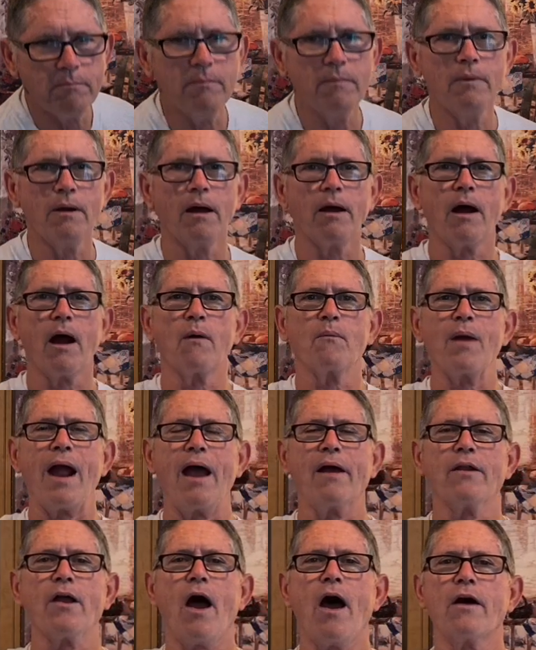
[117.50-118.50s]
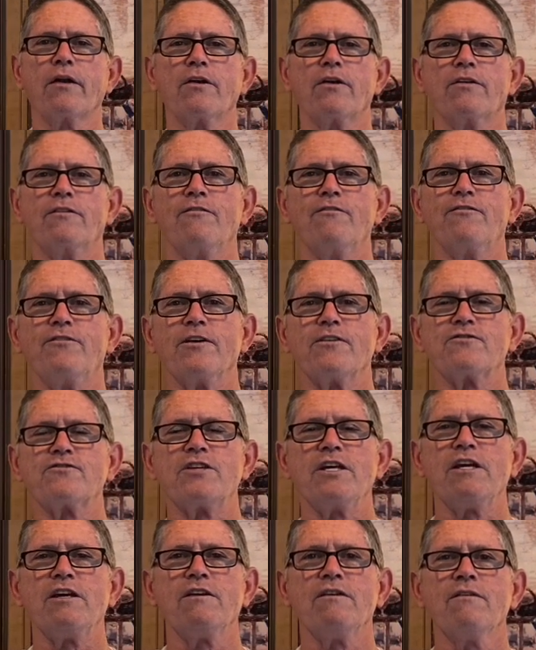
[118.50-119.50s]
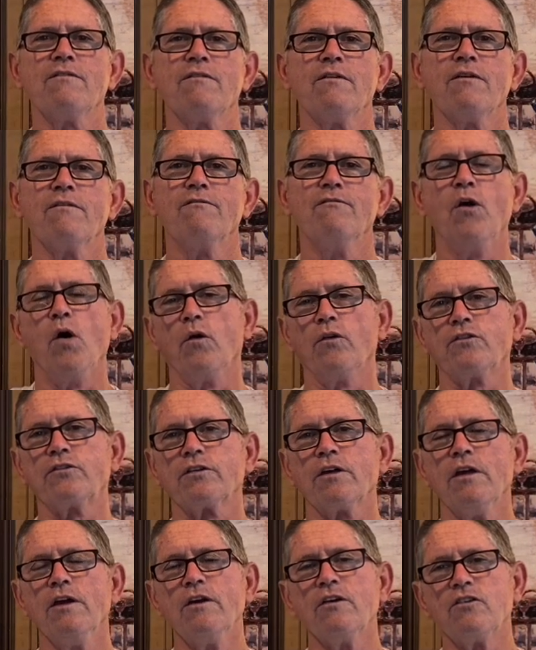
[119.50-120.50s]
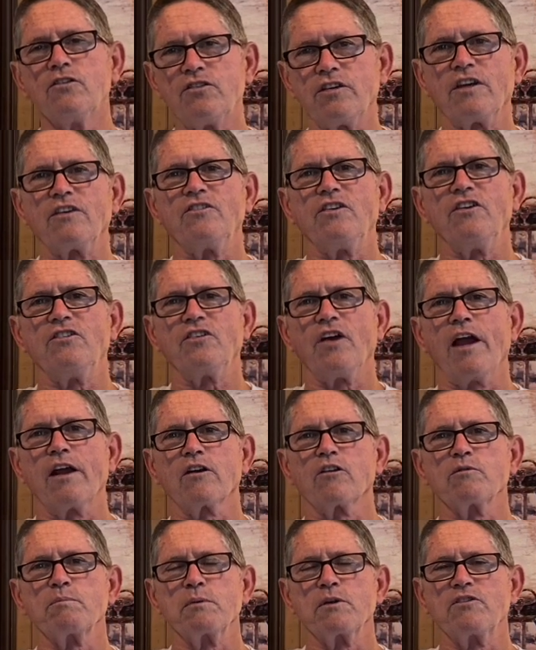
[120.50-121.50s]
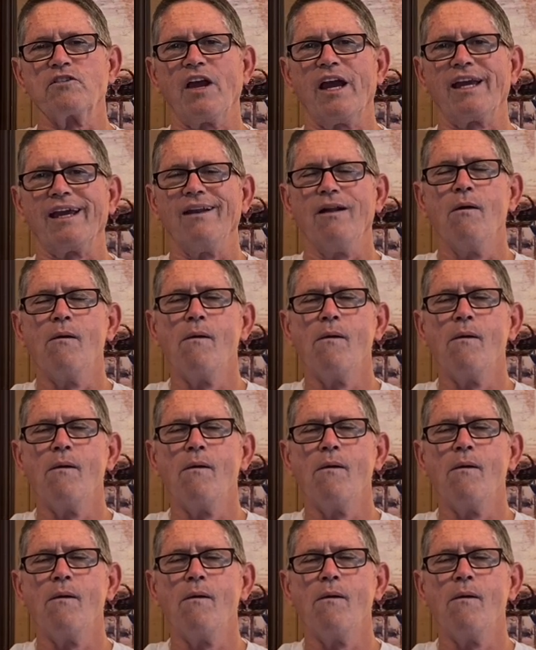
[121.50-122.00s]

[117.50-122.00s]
around 115 volts, 60 cycles per second.